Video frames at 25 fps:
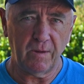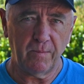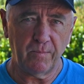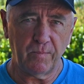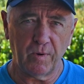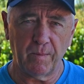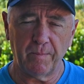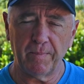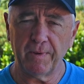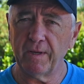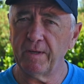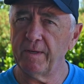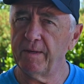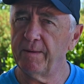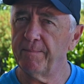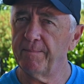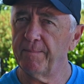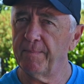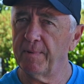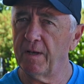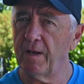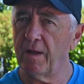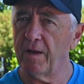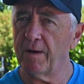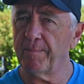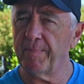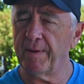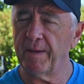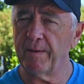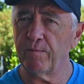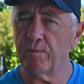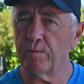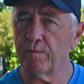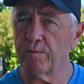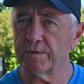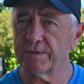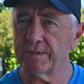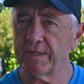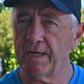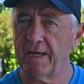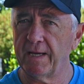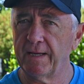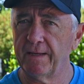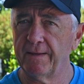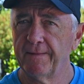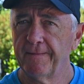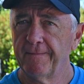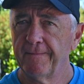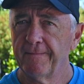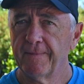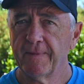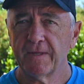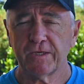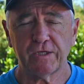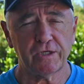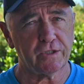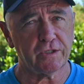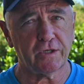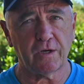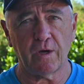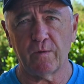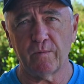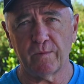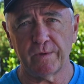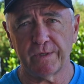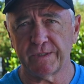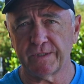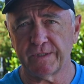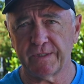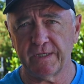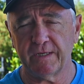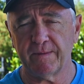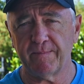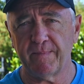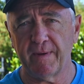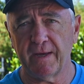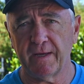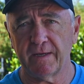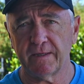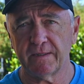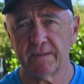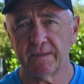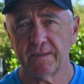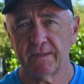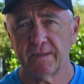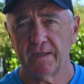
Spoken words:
probably a lot of people will say just go with a Z-mount.